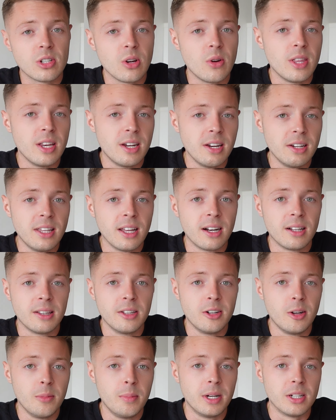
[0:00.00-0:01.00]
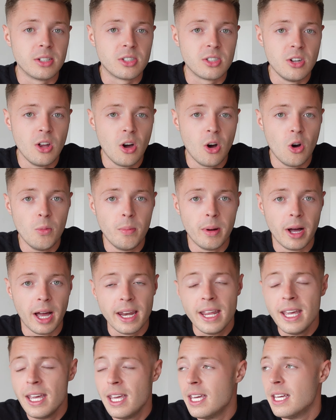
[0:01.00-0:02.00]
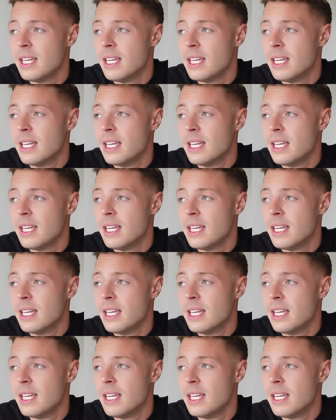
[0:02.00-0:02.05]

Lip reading: ago, they did get a little bit of snow, but